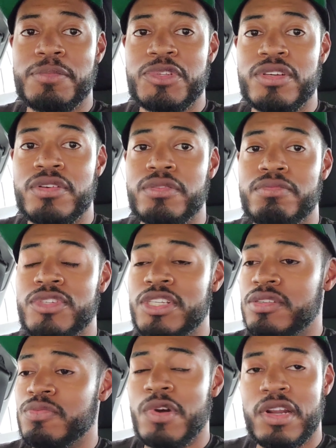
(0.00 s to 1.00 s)
So
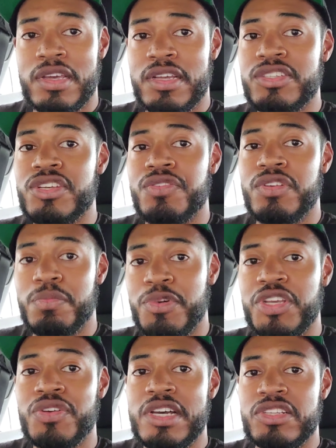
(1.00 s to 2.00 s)
just want to continue to
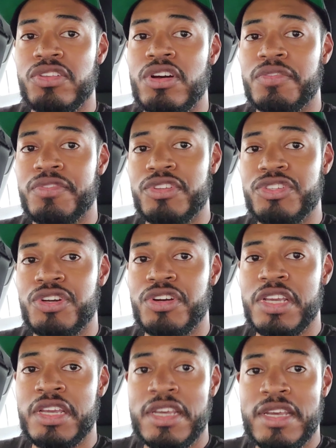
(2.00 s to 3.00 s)
bring you guys along for the
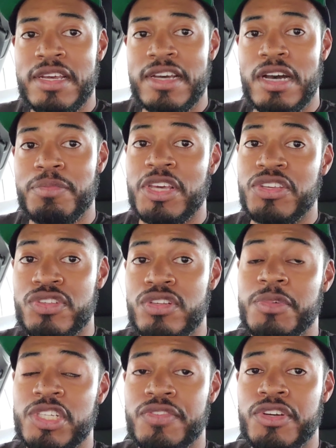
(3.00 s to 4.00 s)
journey. Thank you
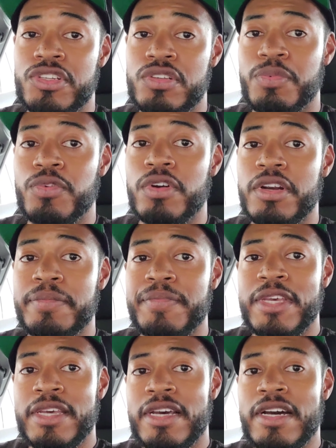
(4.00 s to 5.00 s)
so much for your support.
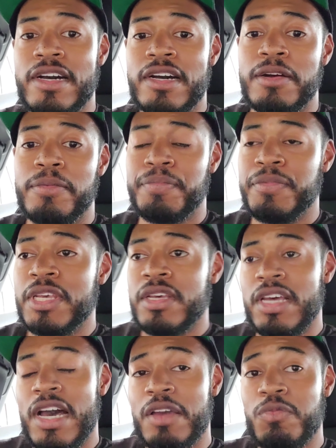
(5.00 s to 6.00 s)

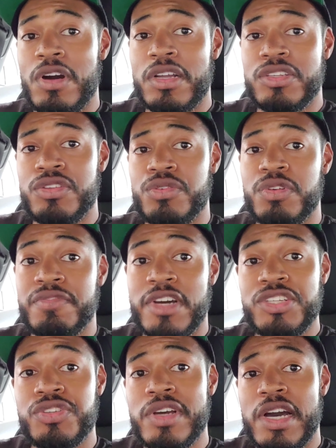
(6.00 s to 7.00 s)
I want to
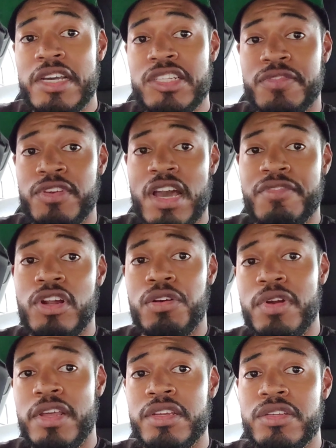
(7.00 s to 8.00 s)
invite you guys, if you haven't
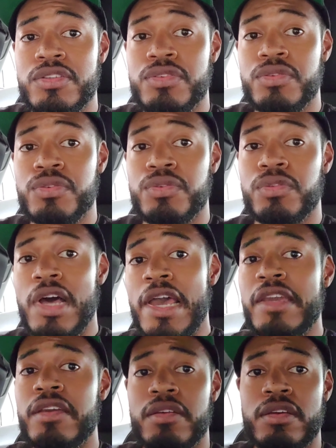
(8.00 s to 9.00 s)
already, to
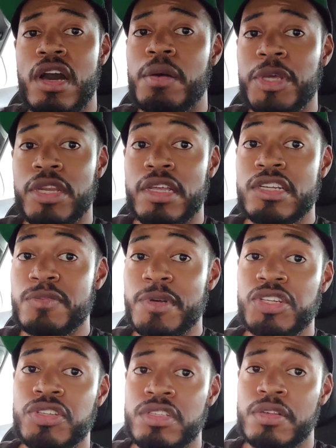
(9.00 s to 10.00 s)
like, comment, and
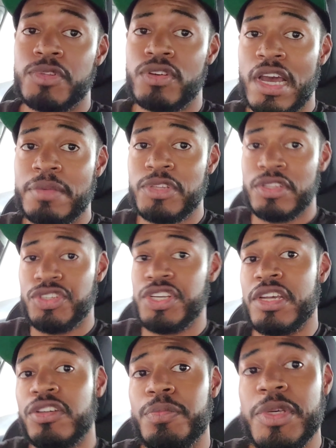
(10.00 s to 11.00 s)
especially subscribe to the
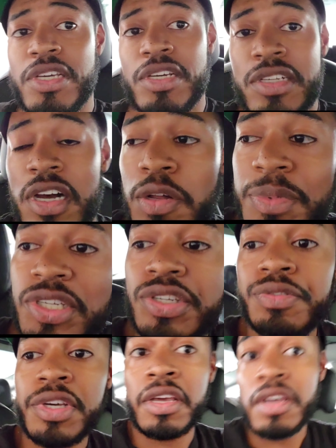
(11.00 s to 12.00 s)
channel, because I'll be
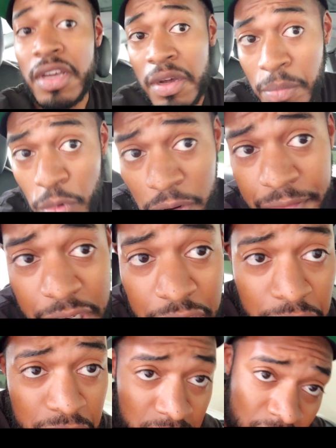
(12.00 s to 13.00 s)
doing more
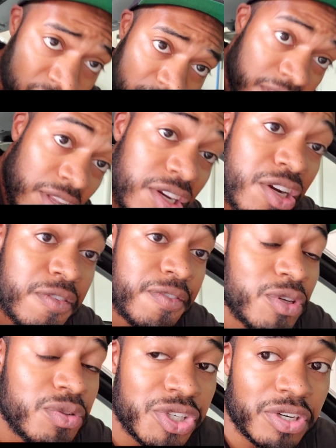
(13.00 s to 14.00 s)
videos in the near
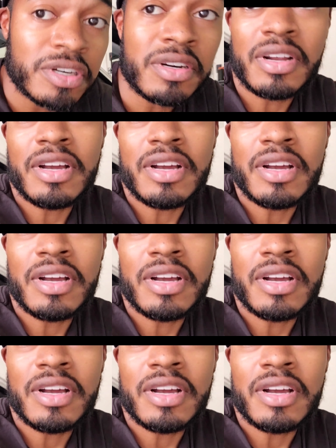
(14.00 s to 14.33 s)
future.